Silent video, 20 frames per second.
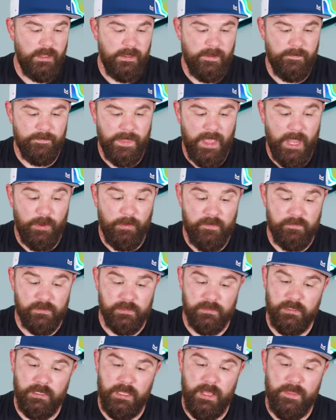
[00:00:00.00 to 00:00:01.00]
Um, however,
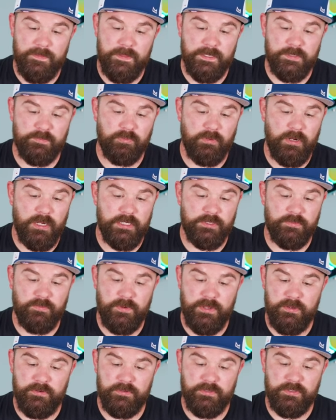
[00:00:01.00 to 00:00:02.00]
uh, this brush
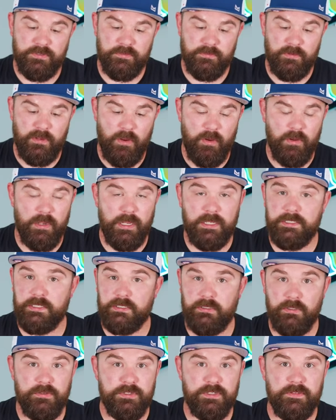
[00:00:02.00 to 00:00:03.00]
we used
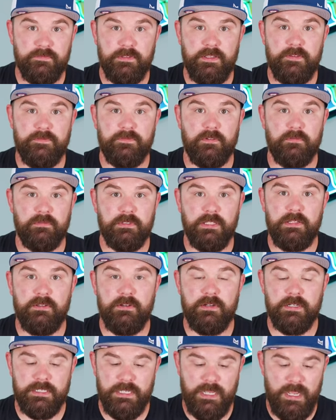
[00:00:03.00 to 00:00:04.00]
exclusively for a really
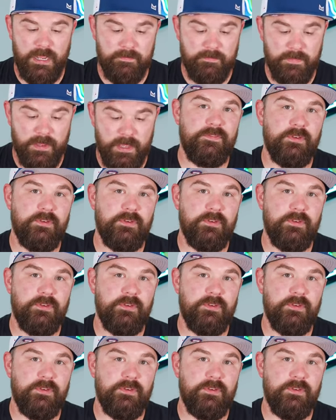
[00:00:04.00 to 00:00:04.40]
long time.